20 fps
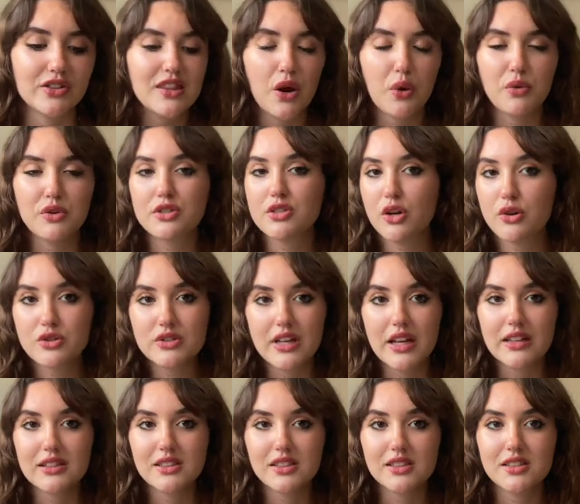There was no
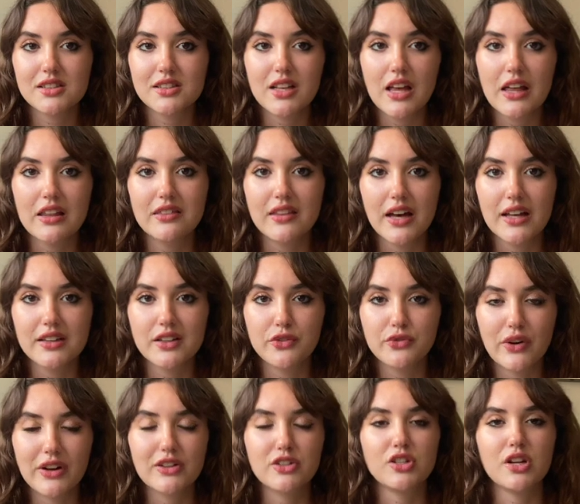sense that the
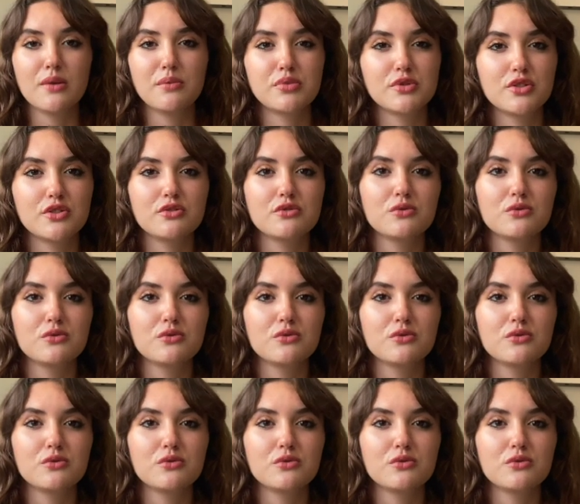friendships